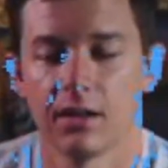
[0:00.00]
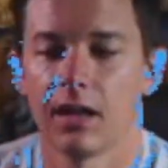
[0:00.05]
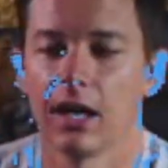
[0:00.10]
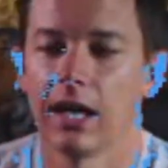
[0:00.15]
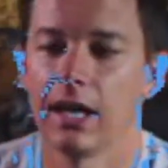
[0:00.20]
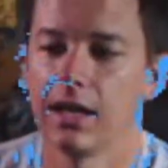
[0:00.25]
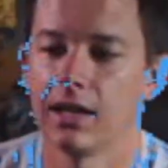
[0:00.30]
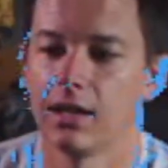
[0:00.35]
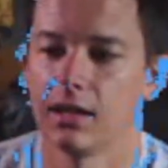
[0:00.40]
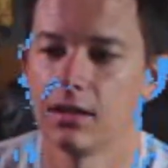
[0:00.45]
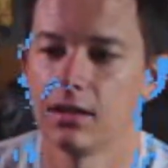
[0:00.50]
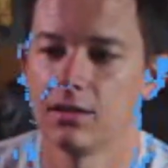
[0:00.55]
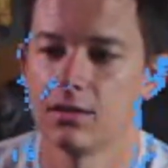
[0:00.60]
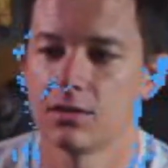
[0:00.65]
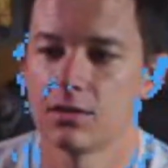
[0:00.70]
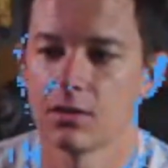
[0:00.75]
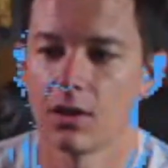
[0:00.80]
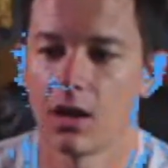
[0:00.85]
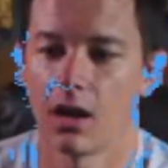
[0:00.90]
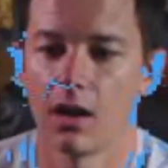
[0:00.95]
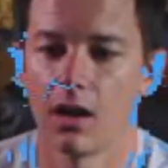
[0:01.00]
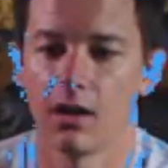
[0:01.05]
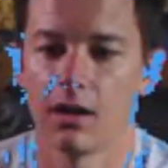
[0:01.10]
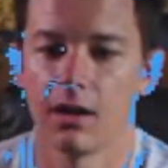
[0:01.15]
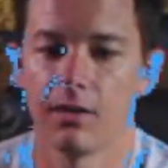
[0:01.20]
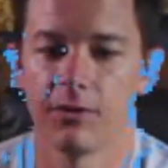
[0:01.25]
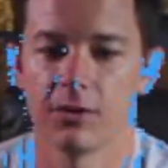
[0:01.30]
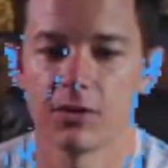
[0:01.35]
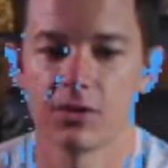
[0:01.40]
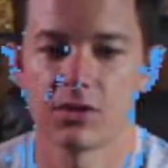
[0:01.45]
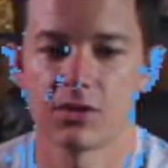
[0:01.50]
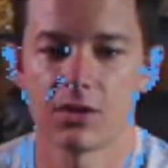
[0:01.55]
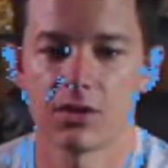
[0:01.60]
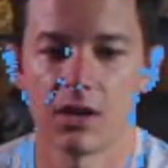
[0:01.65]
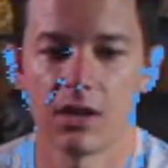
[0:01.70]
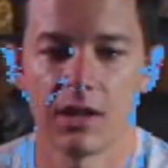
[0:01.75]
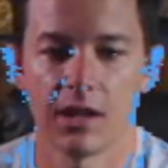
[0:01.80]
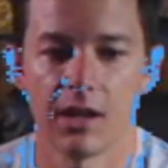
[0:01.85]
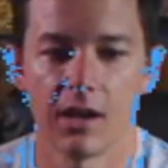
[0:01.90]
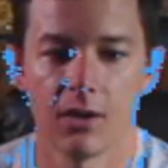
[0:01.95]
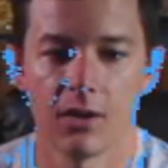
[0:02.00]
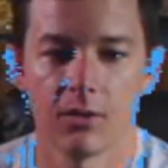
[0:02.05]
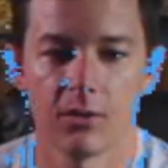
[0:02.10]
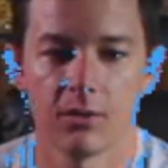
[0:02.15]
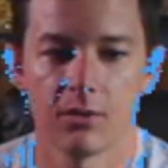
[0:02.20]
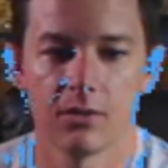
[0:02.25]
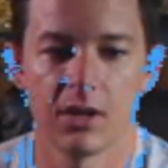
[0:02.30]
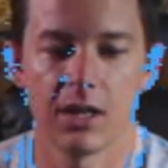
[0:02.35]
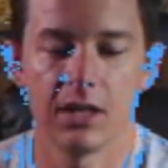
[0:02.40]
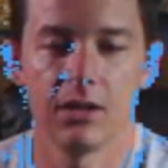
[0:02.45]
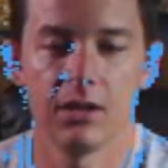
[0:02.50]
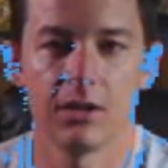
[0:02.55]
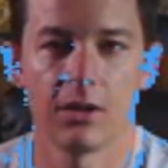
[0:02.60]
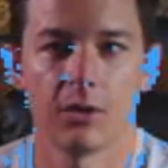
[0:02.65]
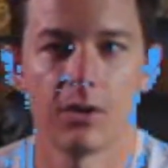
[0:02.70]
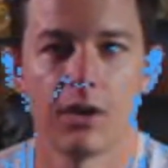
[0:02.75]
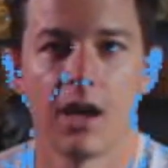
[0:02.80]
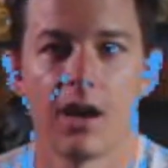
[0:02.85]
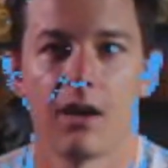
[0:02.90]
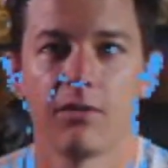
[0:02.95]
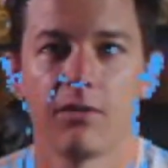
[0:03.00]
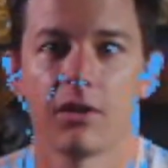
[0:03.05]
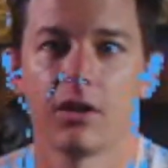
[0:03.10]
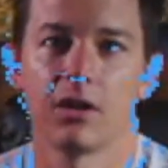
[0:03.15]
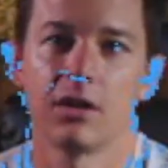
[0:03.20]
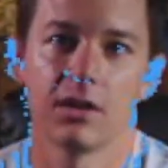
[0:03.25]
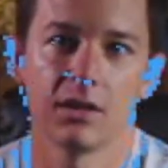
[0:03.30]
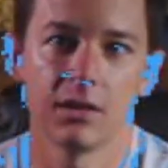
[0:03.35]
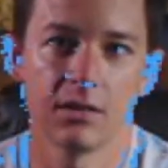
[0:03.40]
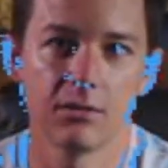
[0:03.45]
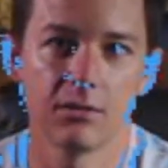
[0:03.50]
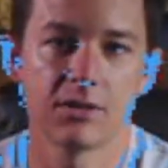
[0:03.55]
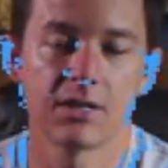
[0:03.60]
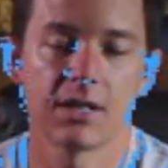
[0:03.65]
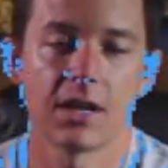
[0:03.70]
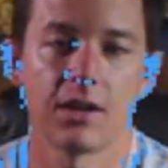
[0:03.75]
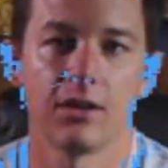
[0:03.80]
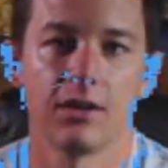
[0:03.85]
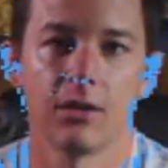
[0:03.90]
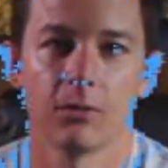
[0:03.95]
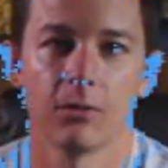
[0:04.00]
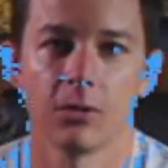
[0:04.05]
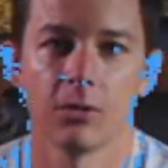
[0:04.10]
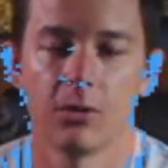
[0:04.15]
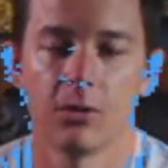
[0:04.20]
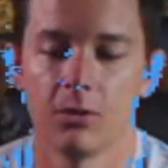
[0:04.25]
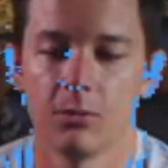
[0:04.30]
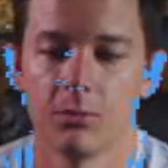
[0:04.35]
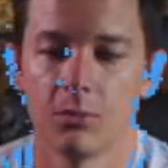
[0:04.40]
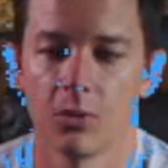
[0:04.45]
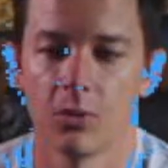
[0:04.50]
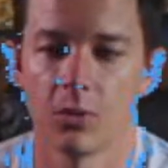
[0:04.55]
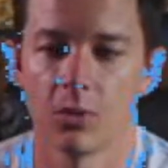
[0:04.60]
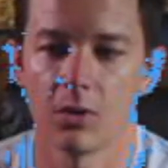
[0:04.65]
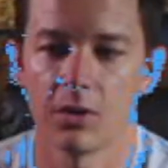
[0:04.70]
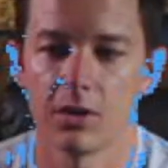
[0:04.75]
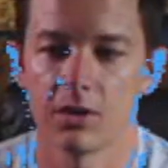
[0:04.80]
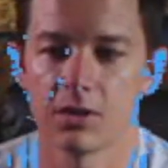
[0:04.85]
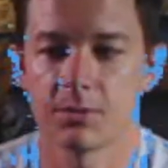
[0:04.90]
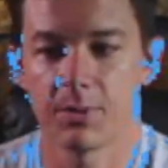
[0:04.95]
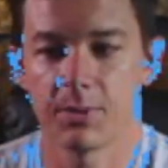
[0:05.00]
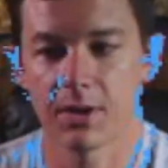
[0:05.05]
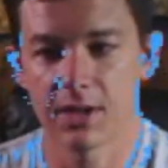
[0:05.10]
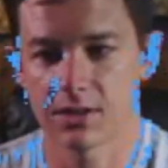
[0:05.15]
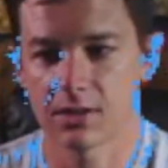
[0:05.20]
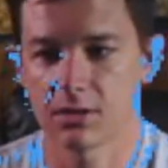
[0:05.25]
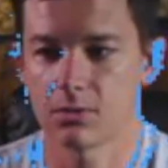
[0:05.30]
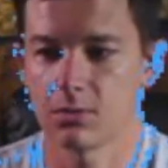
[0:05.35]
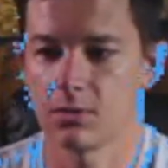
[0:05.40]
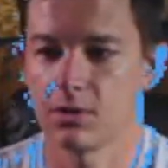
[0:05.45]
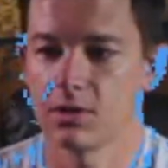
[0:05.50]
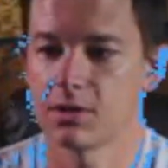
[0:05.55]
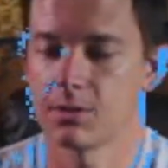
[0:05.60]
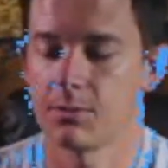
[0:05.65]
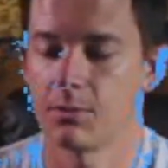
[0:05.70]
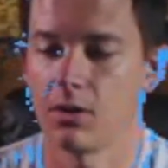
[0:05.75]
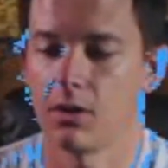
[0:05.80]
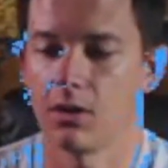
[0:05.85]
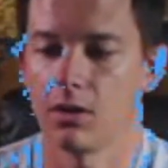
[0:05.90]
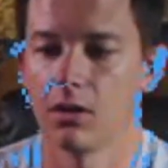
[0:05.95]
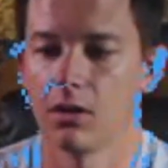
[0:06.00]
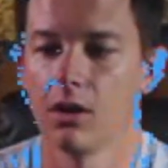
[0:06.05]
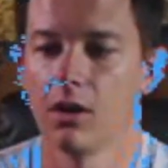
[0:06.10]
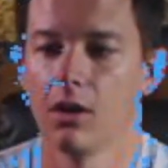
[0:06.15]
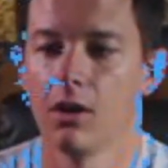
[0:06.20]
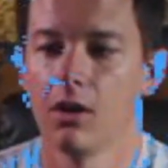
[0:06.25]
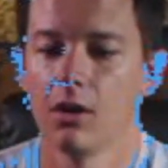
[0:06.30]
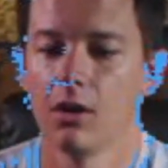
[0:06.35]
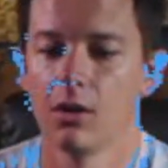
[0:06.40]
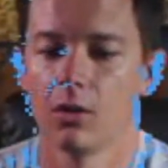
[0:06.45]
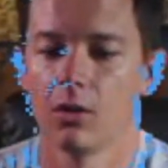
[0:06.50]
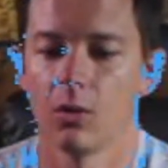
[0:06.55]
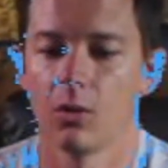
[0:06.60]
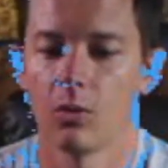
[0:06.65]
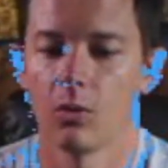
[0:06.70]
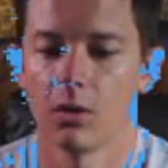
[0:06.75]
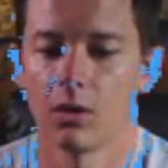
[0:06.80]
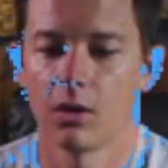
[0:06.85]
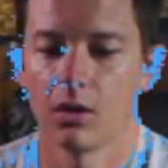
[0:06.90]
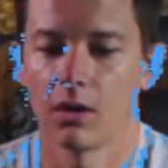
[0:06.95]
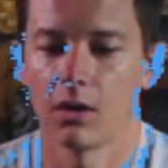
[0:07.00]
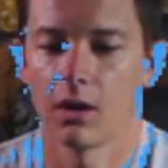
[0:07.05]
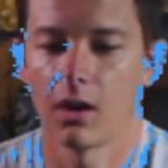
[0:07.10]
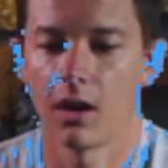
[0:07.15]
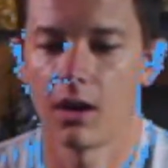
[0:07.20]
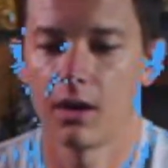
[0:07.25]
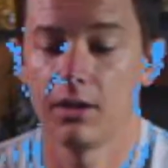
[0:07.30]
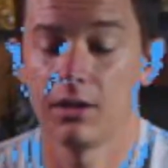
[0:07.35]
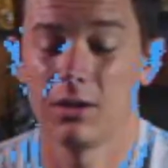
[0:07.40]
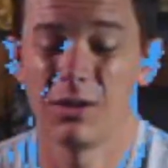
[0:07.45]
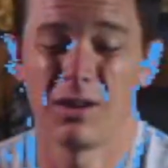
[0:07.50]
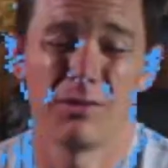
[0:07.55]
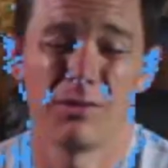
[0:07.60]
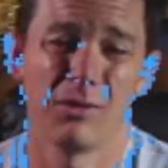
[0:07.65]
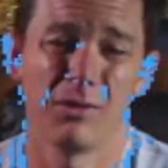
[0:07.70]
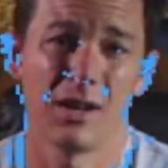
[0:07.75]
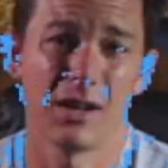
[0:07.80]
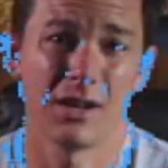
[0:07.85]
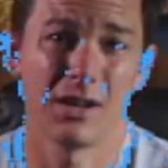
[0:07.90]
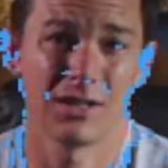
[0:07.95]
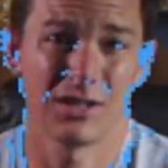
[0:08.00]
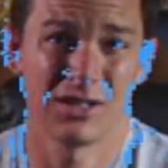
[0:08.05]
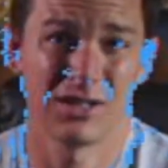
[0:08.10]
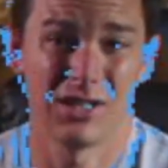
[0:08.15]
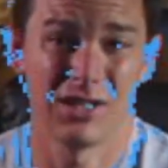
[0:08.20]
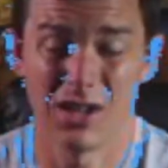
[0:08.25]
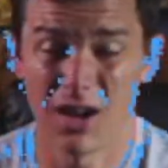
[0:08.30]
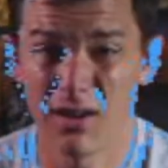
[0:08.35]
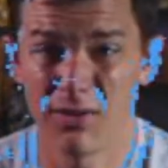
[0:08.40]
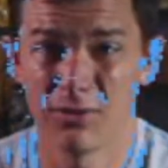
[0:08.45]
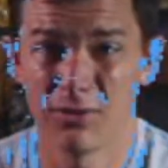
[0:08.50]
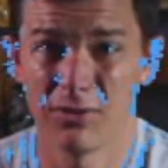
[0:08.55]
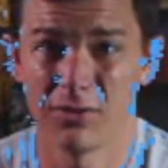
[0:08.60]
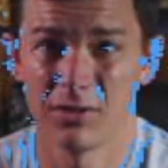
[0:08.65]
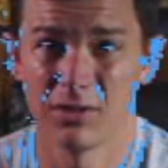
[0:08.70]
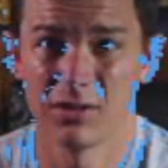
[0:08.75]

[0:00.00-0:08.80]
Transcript: And if you're starting out and you don't have a good sounding room, or your space is really small, or you don't have a lot of stuff,